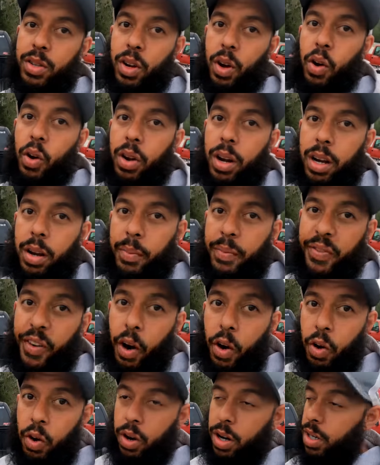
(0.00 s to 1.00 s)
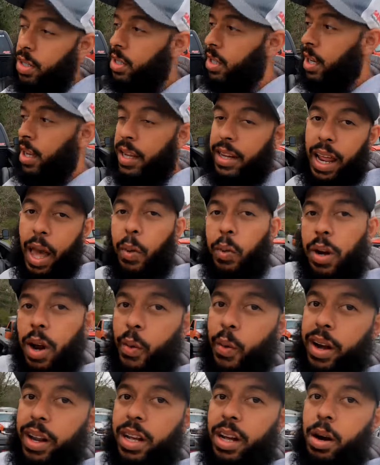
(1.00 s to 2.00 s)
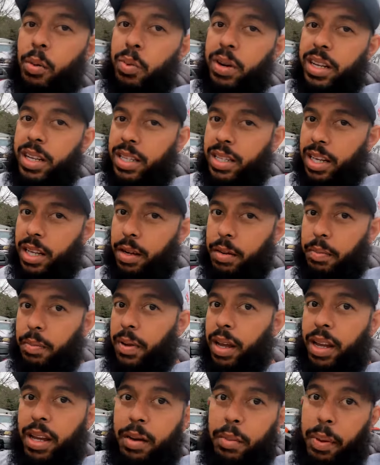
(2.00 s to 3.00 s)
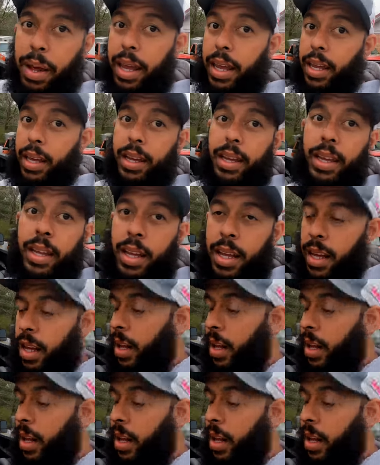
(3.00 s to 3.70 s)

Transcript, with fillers: we used to order them Fords, they would already come with this in the in the bed.